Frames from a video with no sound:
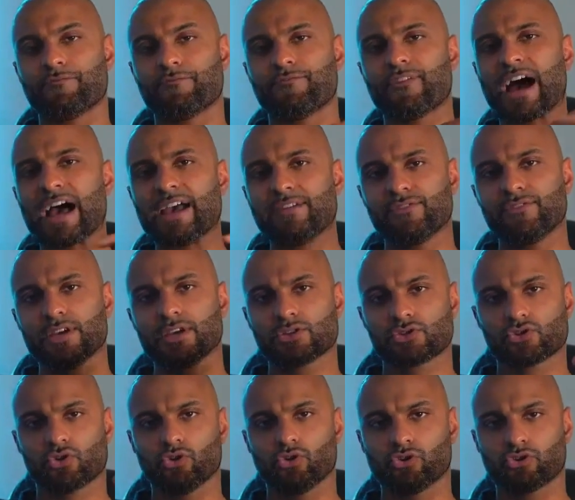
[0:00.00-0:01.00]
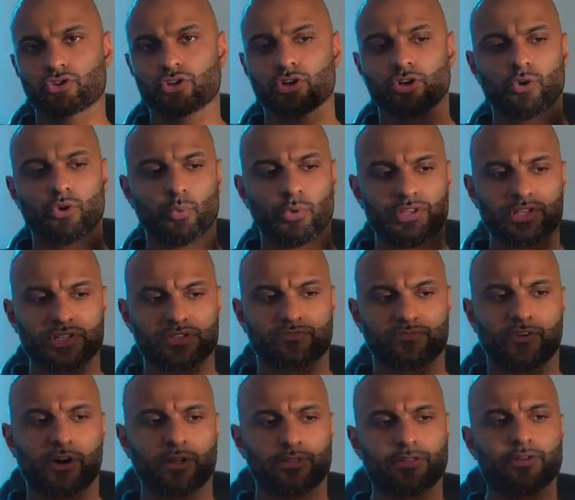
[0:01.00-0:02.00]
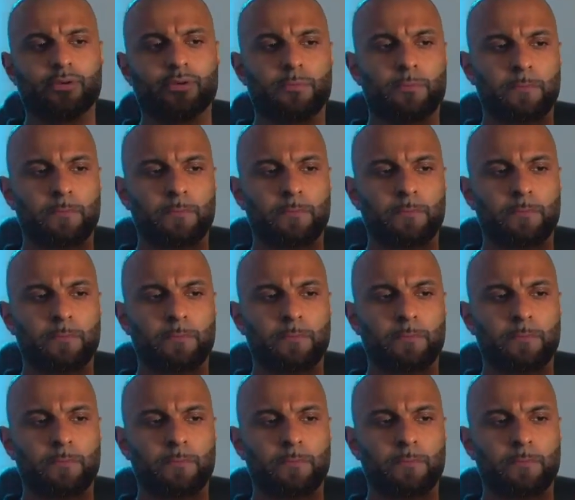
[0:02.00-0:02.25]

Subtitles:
5 years old with his father.